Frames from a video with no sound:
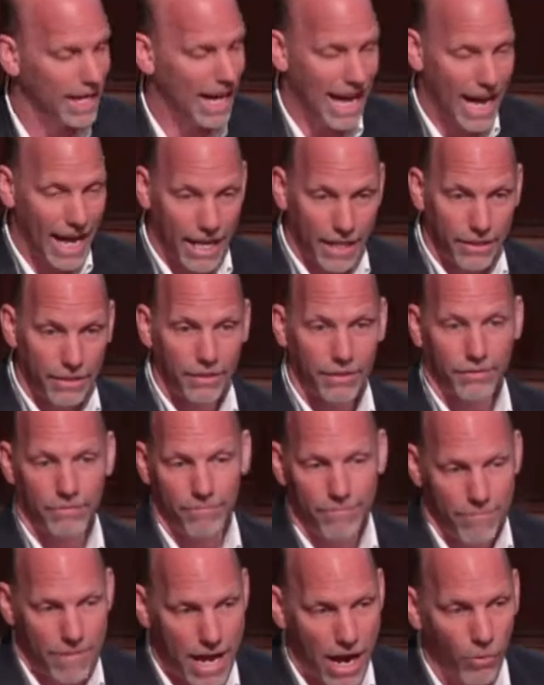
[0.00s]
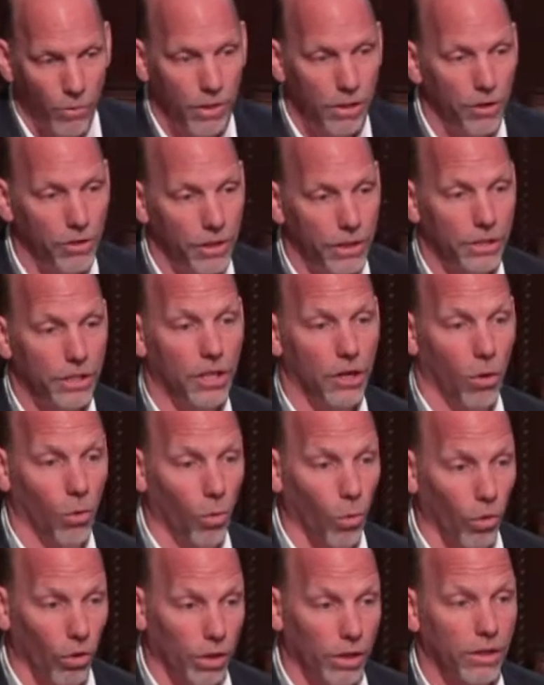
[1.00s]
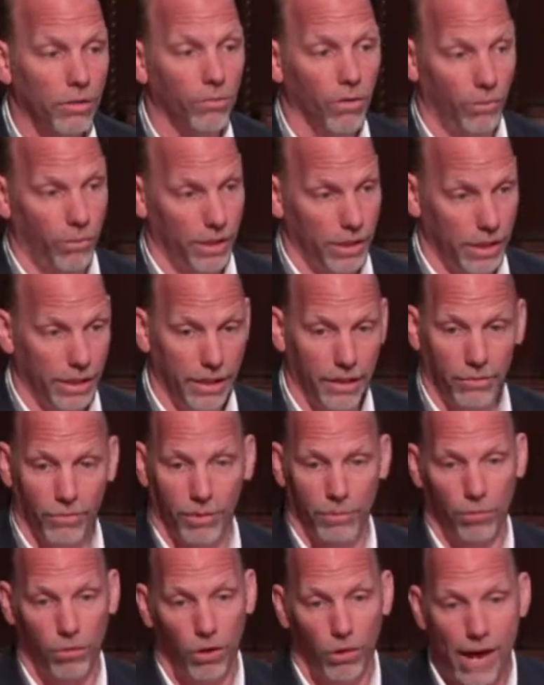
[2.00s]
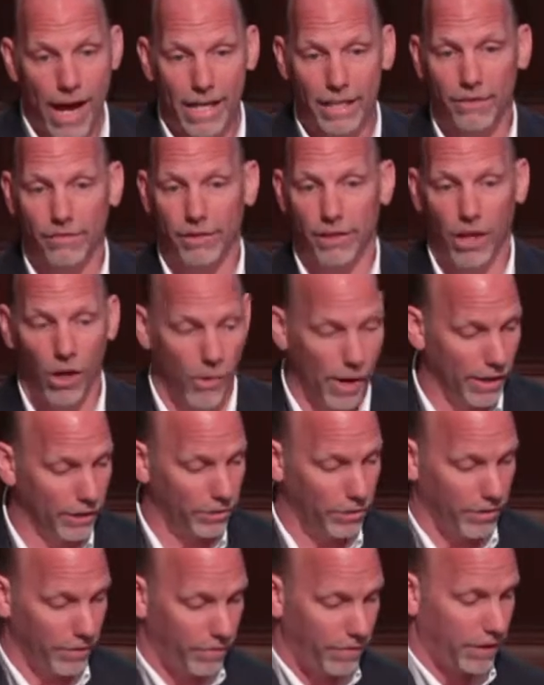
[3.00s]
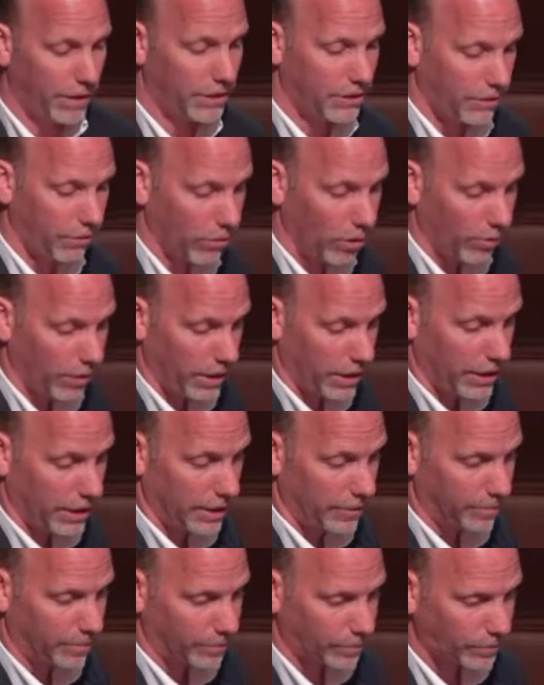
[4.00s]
and now we know that it's going to work when we need it. We proactively go out there and fix it when we need it.